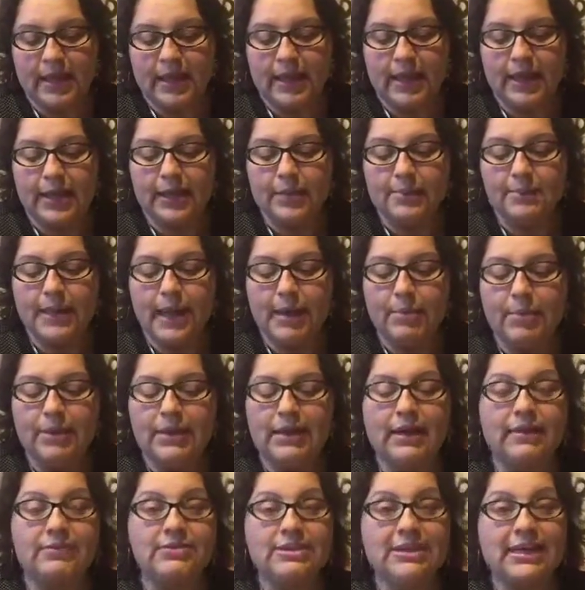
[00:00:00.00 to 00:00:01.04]
I would
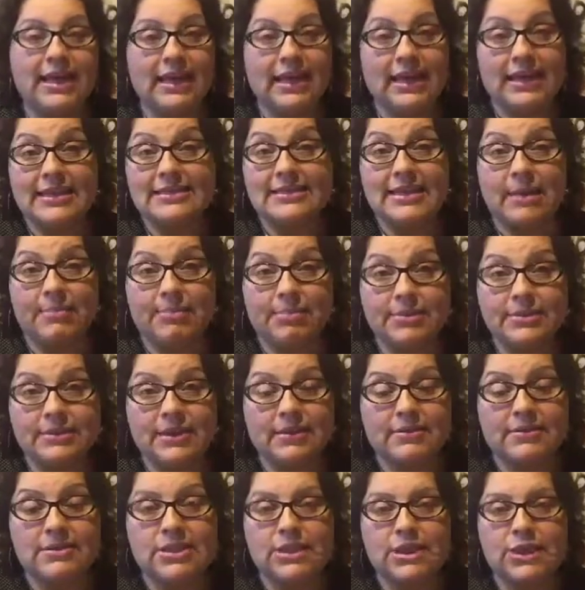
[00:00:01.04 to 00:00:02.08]
love to get any samples
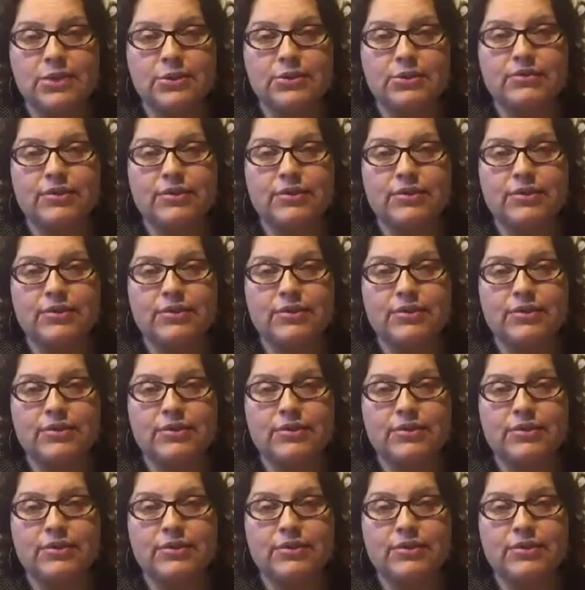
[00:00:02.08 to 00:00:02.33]
out to you.